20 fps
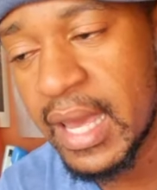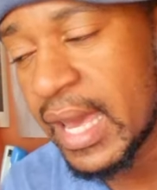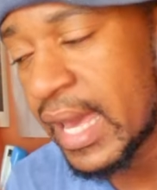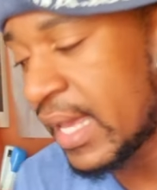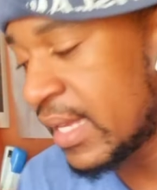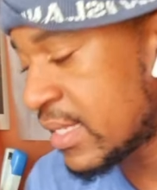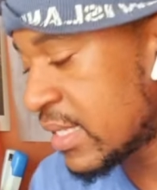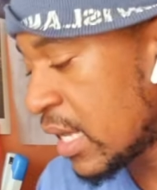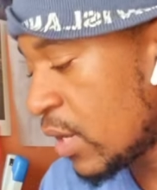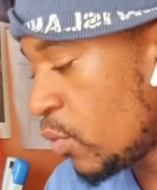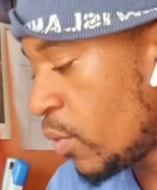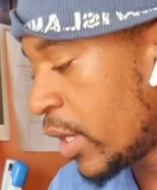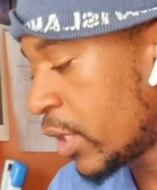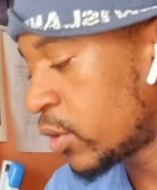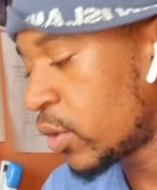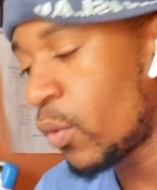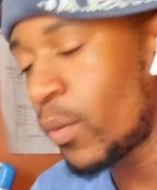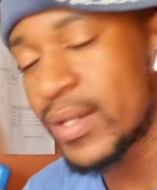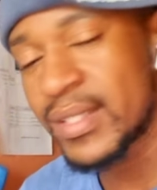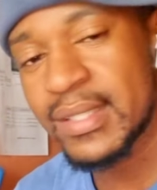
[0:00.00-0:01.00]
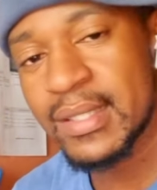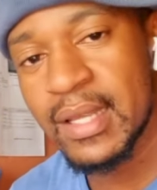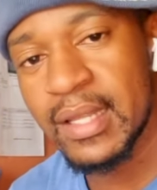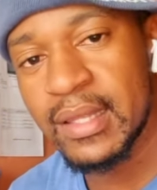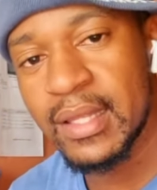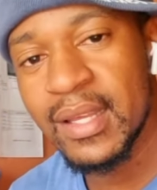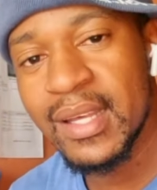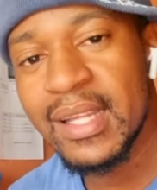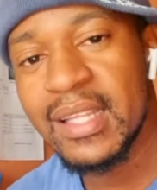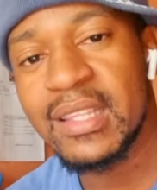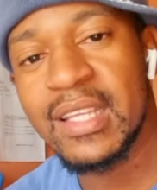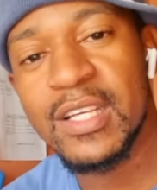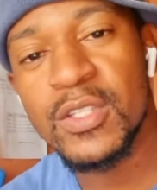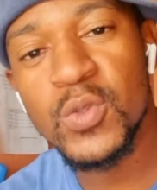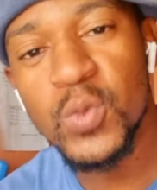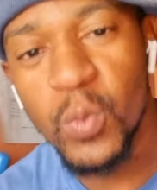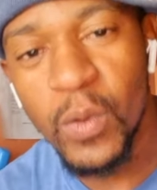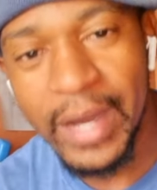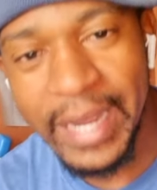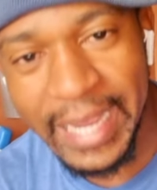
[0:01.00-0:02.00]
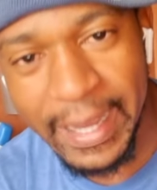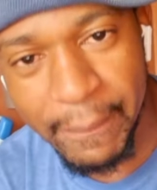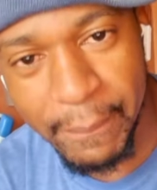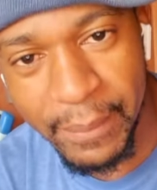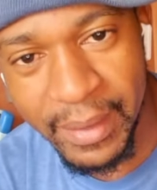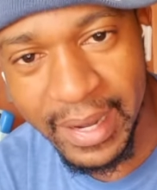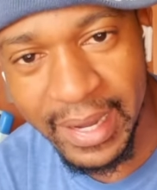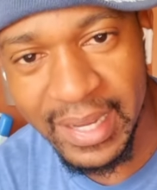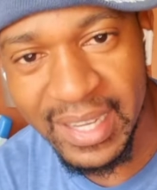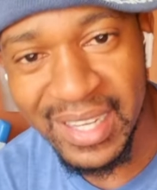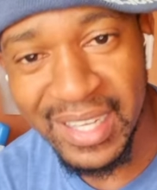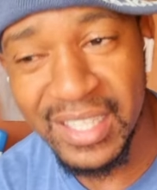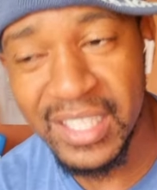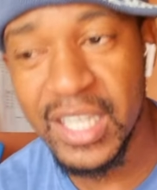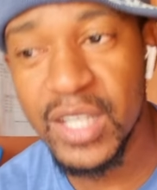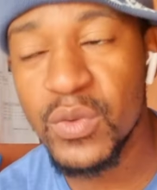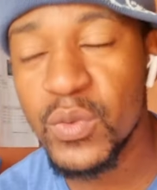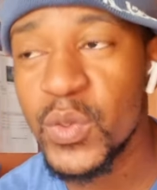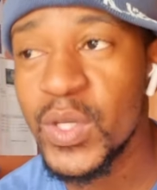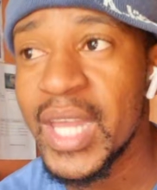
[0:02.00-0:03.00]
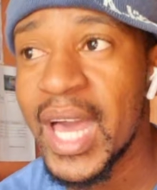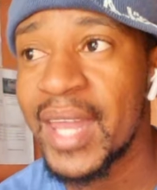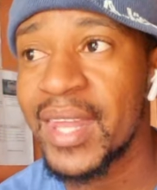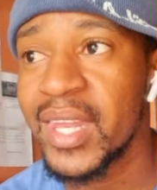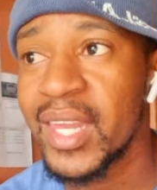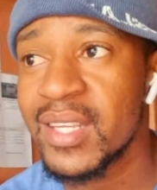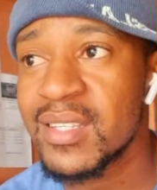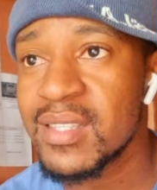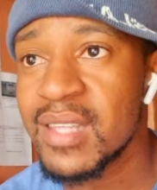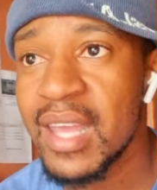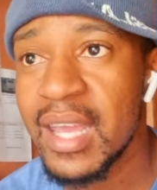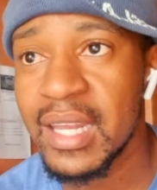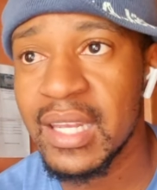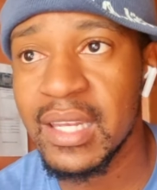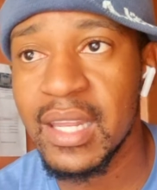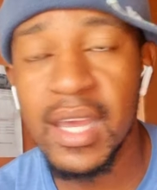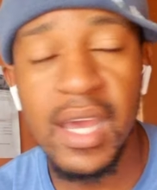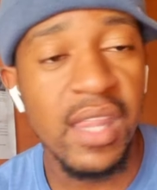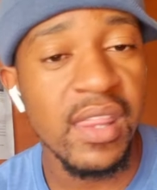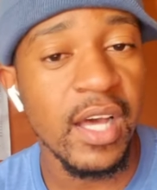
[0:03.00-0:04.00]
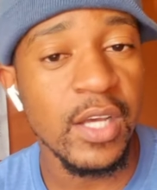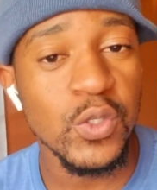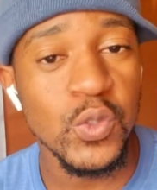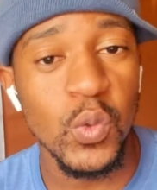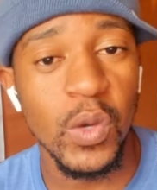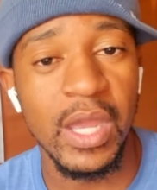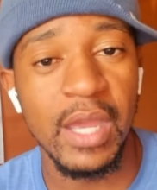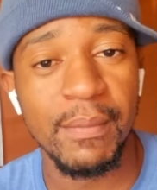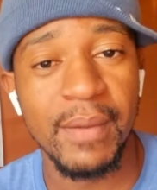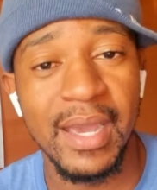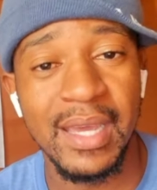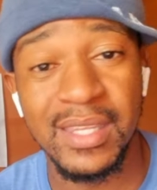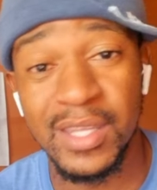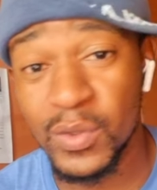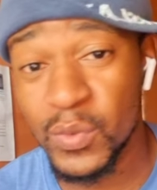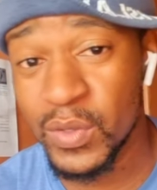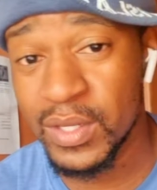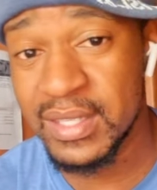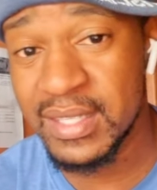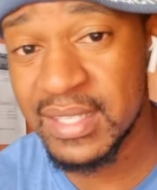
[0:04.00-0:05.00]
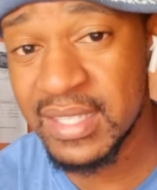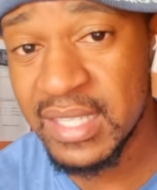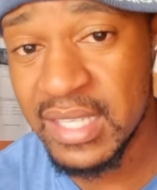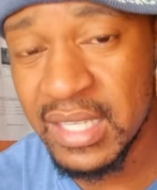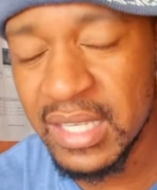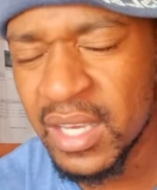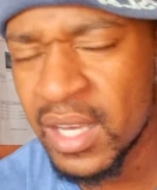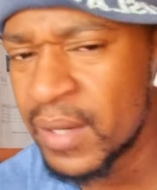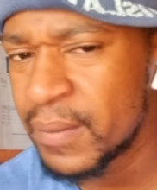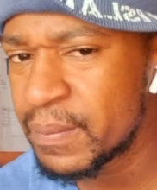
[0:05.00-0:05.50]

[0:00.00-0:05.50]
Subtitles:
As they worked towards that, that's whereby they could understand. That's whereby they could see.